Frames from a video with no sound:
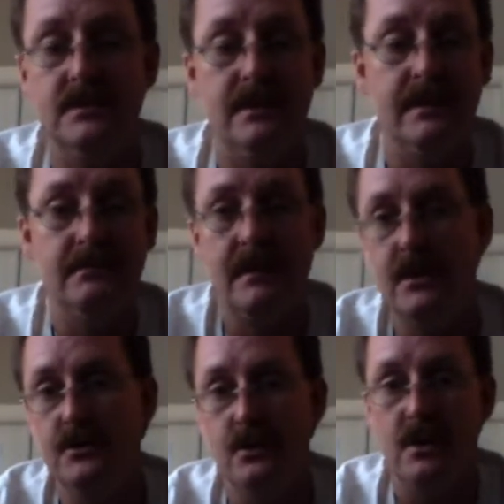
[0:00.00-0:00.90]
and I
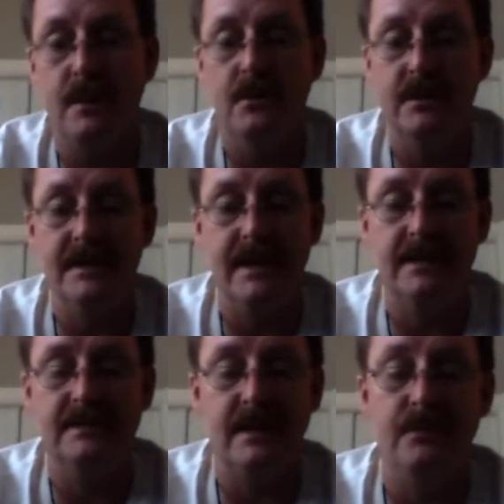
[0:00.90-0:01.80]
go through a couple a day,
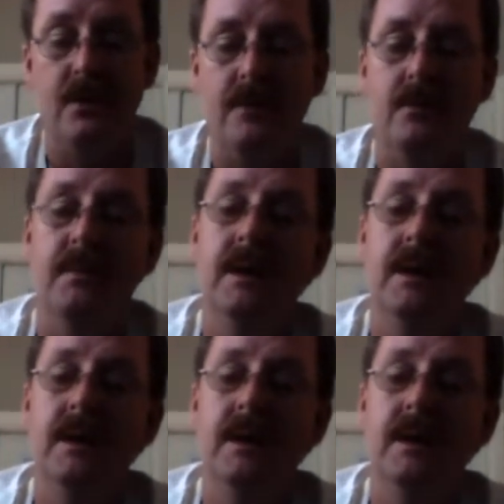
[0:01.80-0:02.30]
and it's not a problem.